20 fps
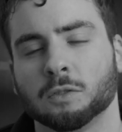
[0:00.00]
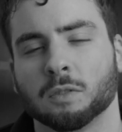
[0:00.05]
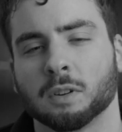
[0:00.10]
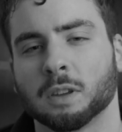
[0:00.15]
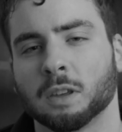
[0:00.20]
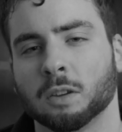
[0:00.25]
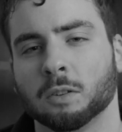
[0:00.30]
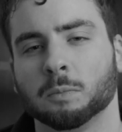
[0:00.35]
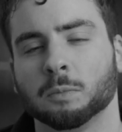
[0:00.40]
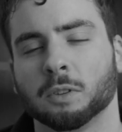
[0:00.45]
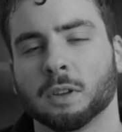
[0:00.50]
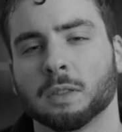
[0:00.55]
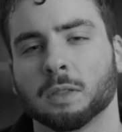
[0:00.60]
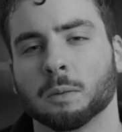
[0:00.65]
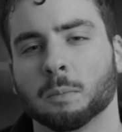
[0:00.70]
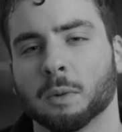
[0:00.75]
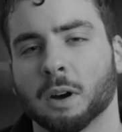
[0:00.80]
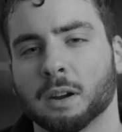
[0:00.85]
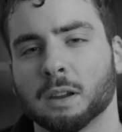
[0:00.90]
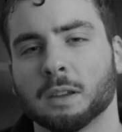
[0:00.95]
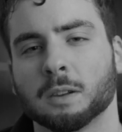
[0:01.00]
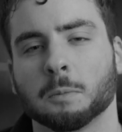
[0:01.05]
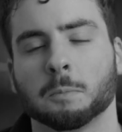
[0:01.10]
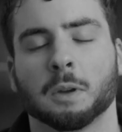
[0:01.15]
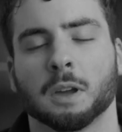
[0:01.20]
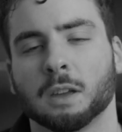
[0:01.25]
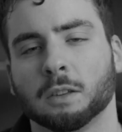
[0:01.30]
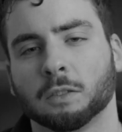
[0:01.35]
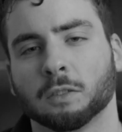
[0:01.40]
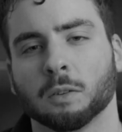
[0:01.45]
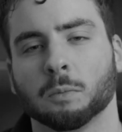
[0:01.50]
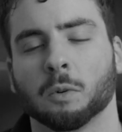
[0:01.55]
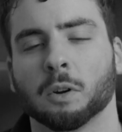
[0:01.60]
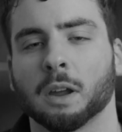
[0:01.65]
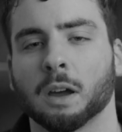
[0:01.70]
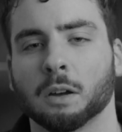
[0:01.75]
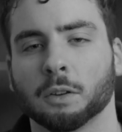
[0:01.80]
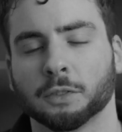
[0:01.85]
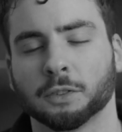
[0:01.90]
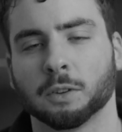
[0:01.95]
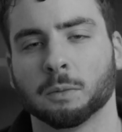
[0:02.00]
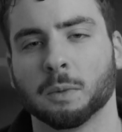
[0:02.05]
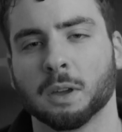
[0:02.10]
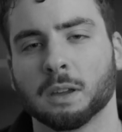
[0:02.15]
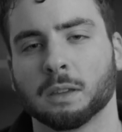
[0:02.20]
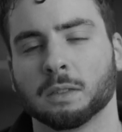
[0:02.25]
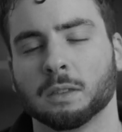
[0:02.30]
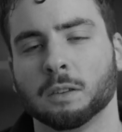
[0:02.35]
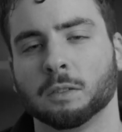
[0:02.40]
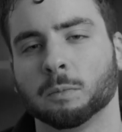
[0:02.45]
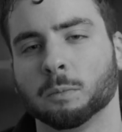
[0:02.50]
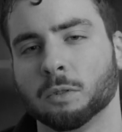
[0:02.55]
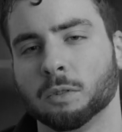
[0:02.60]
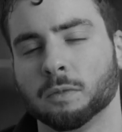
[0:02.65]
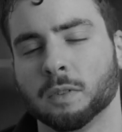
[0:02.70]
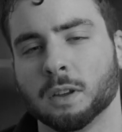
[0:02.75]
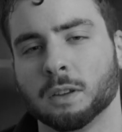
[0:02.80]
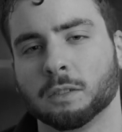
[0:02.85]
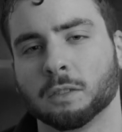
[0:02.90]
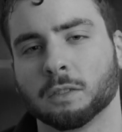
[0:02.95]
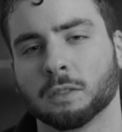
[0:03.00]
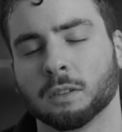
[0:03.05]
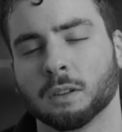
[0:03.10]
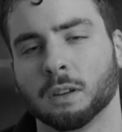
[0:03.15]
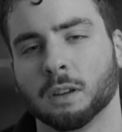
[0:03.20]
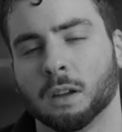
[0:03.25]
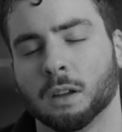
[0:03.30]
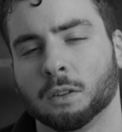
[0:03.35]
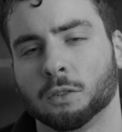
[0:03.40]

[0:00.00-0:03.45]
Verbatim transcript: to accumulate the money to pay someone else to make these movies